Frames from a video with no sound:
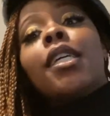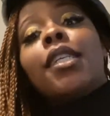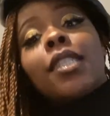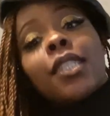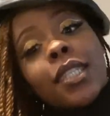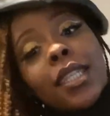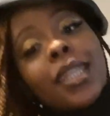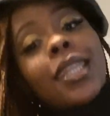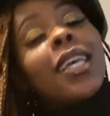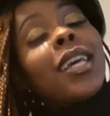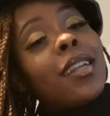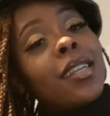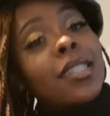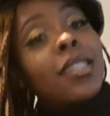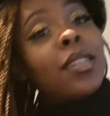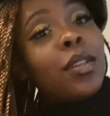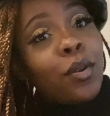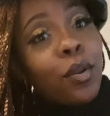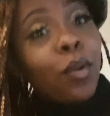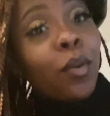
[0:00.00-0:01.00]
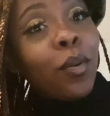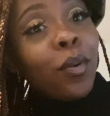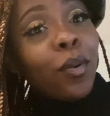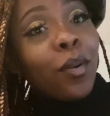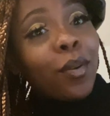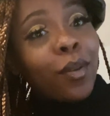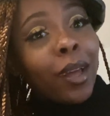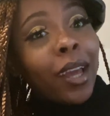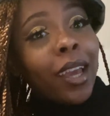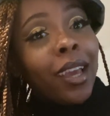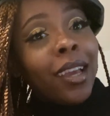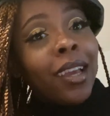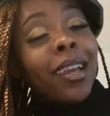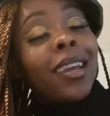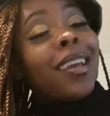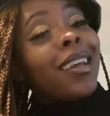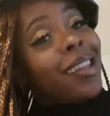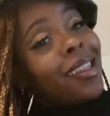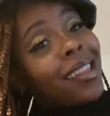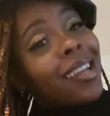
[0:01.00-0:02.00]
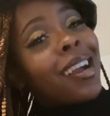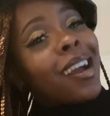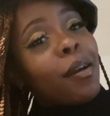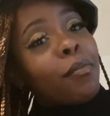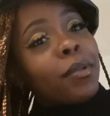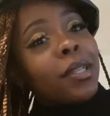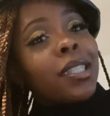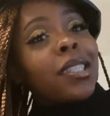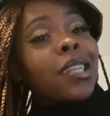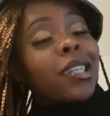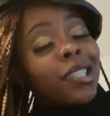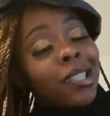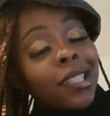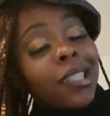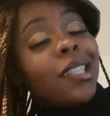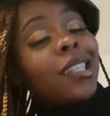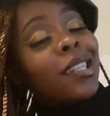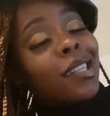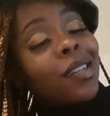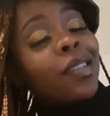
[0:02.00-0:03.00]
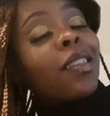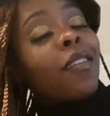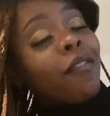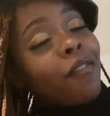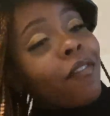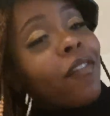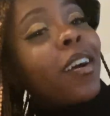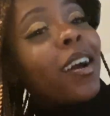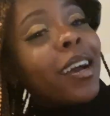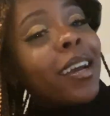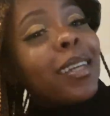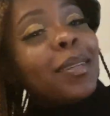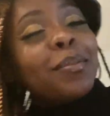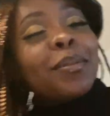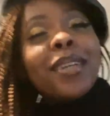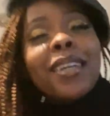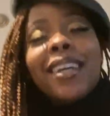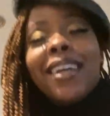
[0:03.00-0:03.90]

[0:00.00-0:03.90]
So let us know, okay? In the comment section, you know the vibe.